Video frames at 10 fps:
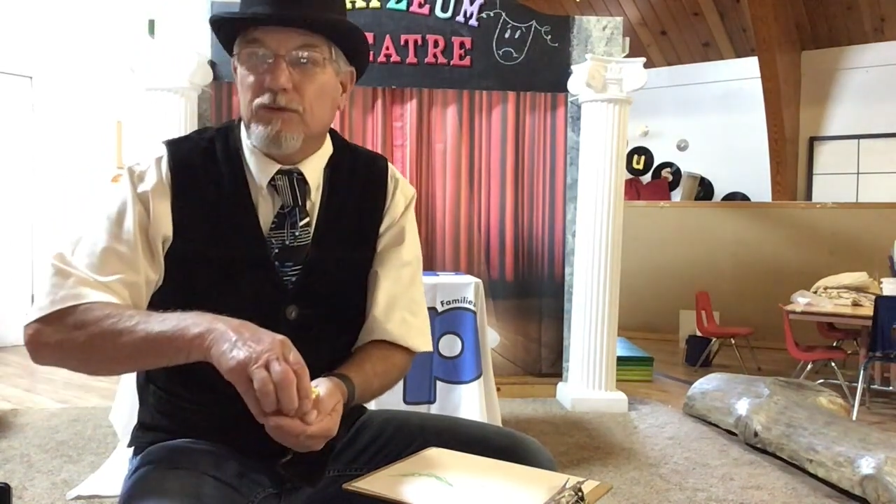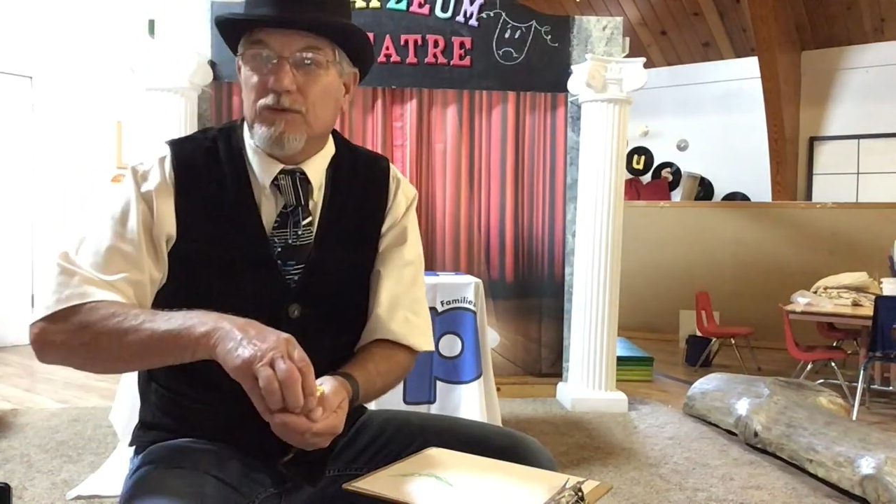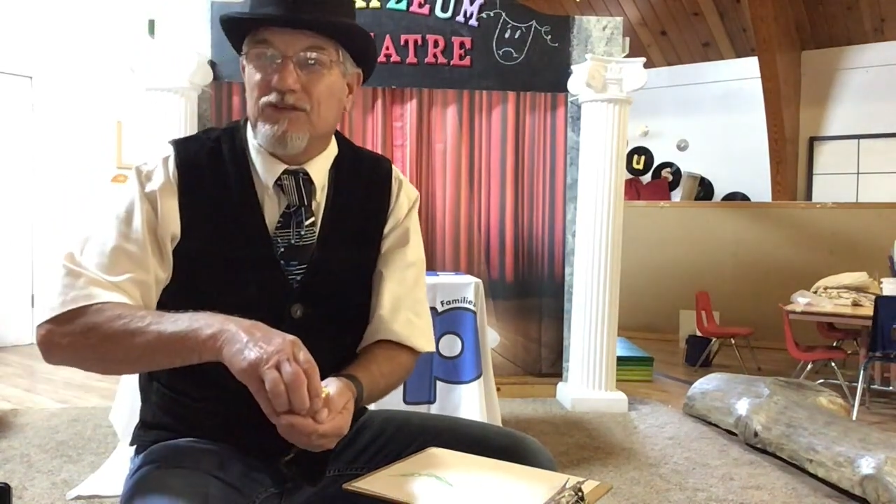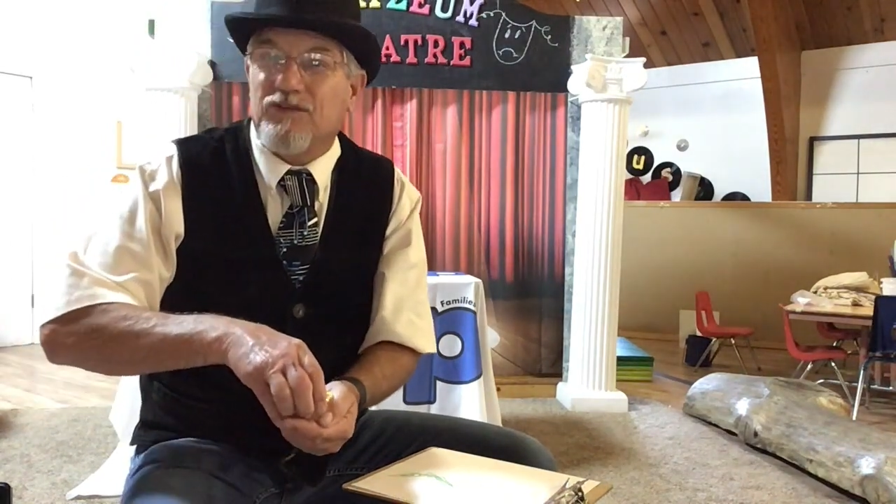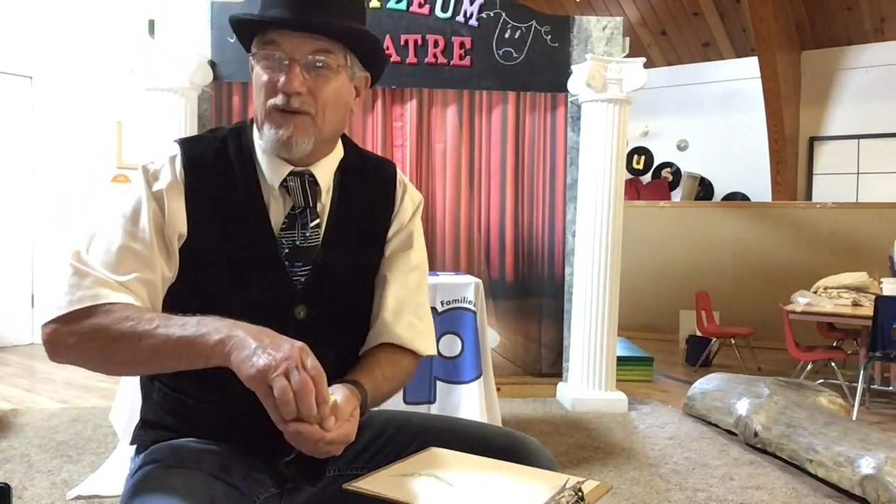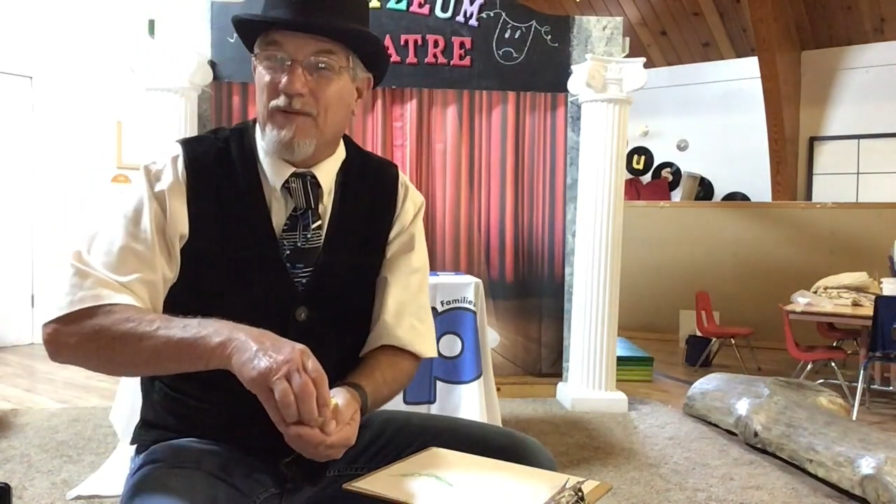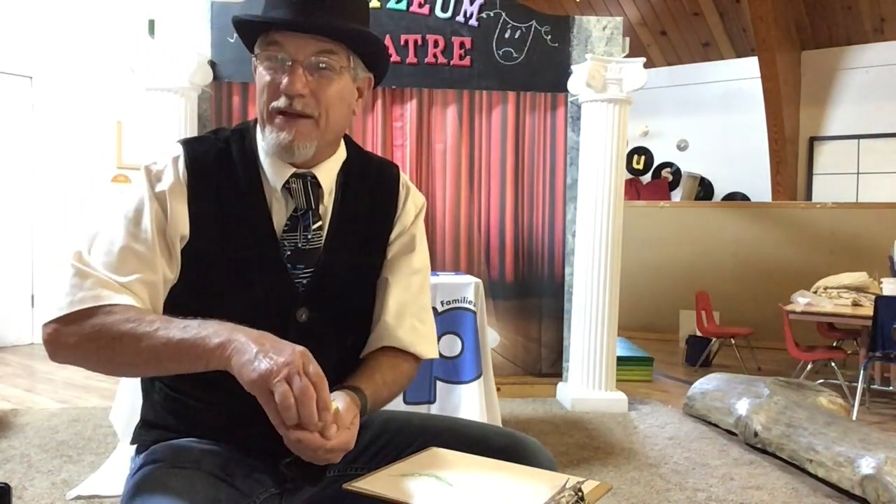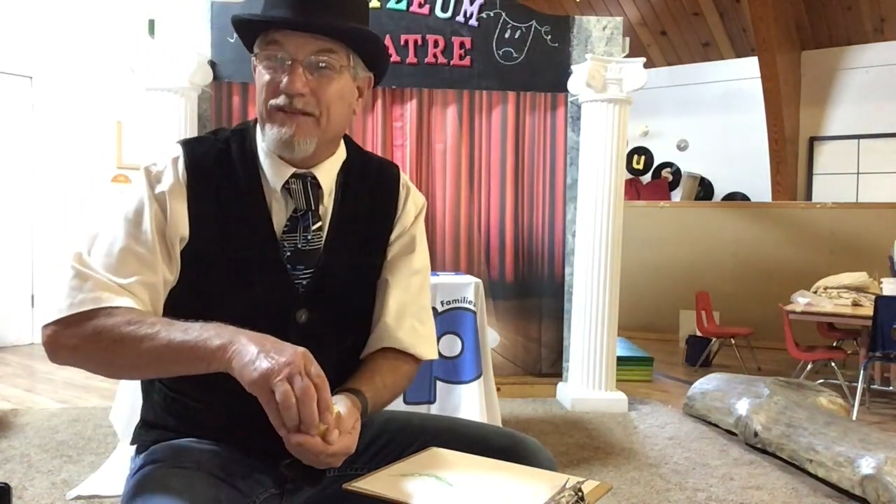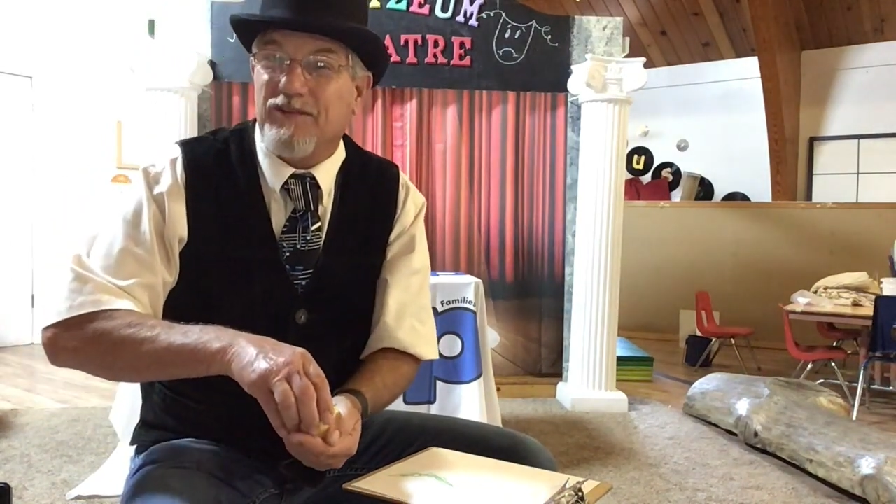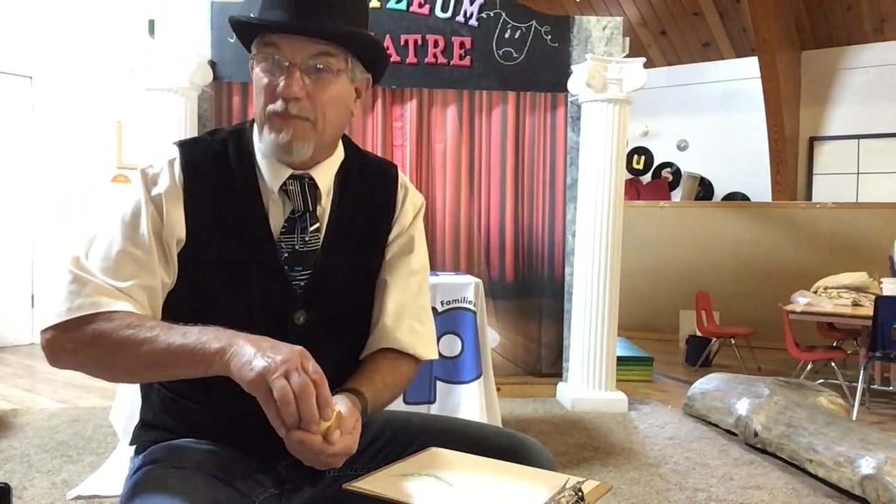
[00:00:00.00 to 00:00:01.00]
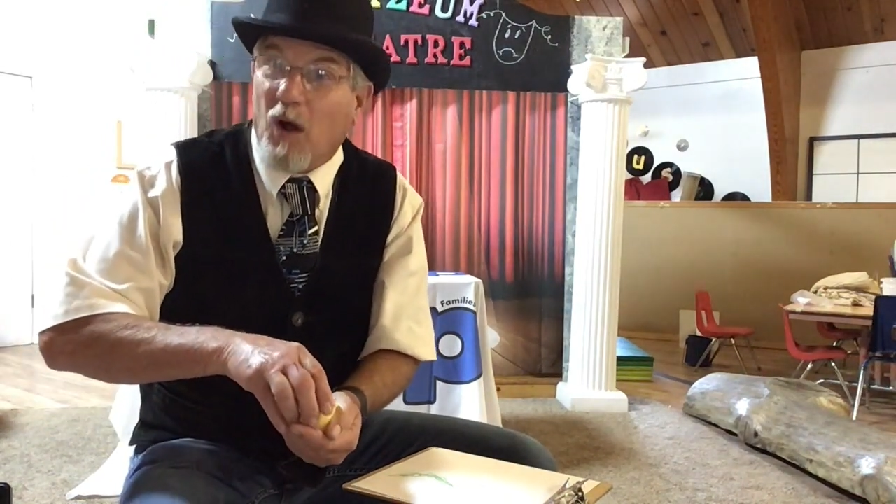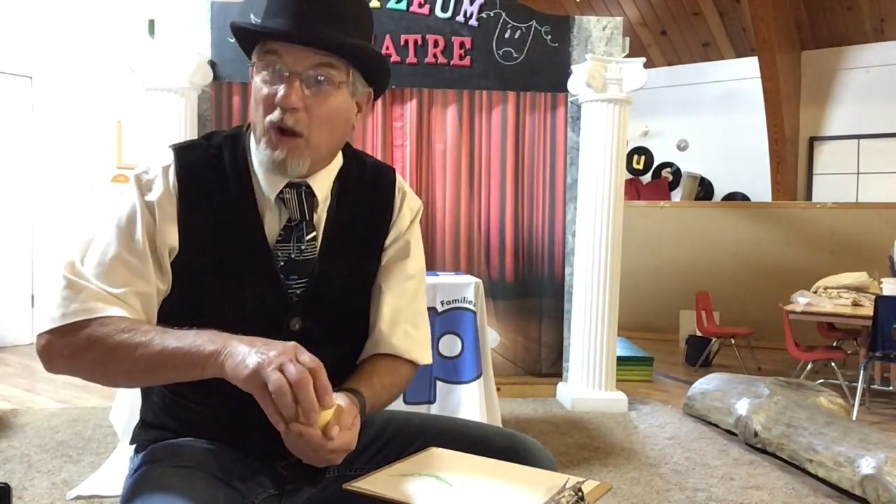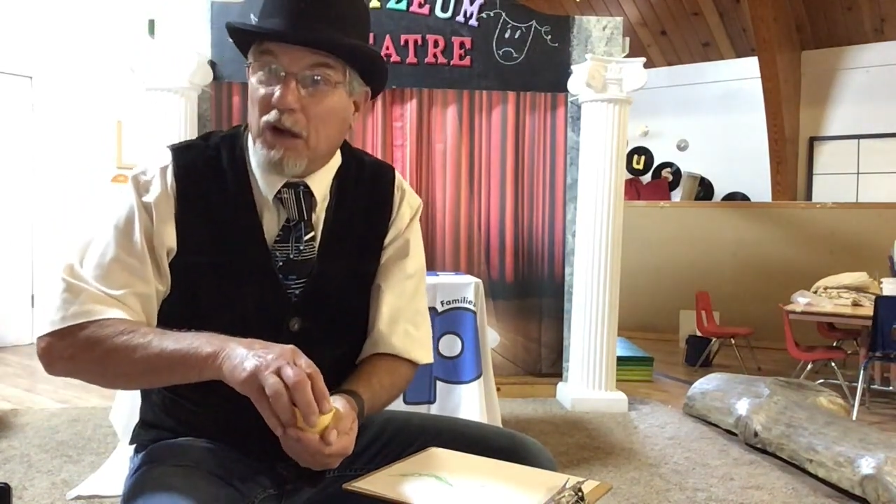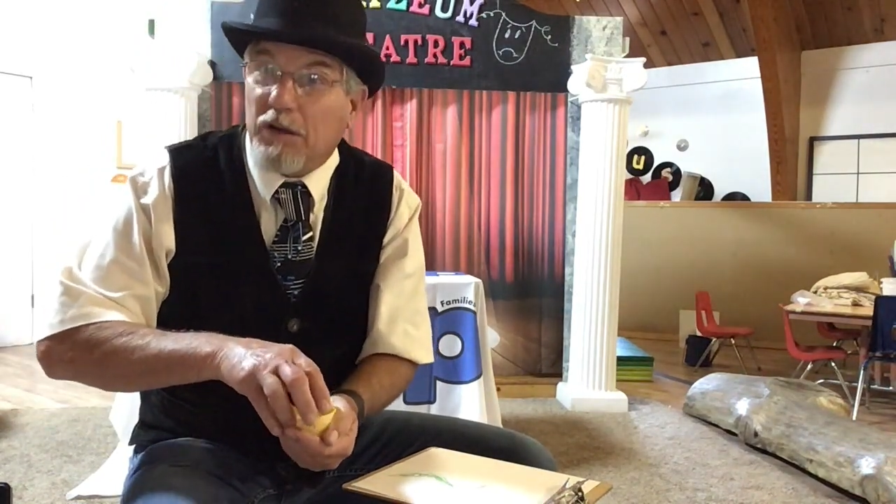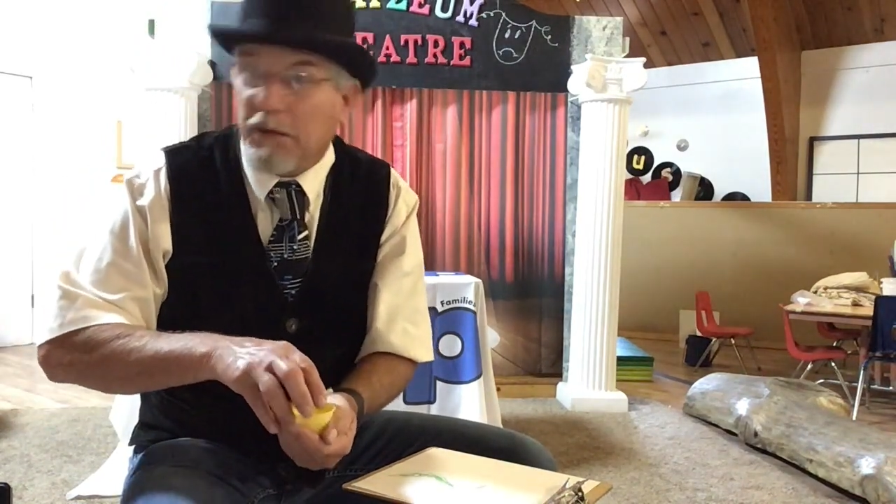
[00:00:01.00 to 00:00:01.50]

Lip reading: We just wanna make some art.